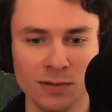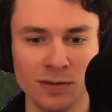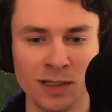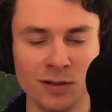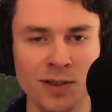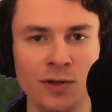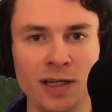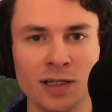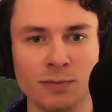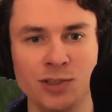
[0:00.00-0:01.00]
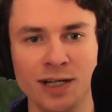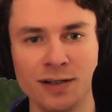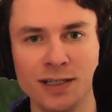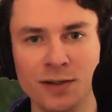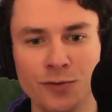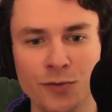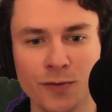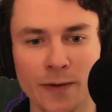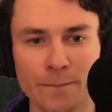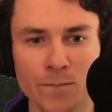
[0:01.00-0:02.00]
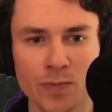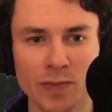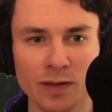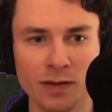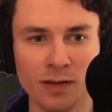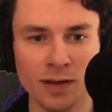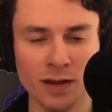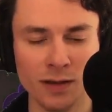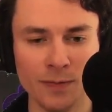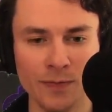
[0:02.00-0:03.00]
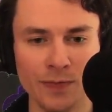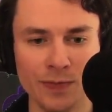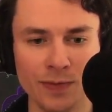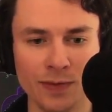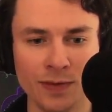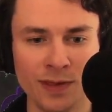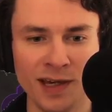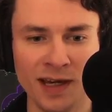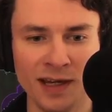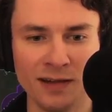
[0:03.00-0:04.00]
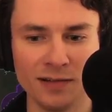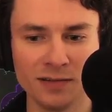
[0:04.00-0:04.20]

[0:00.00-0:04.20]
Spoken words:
little unique objective that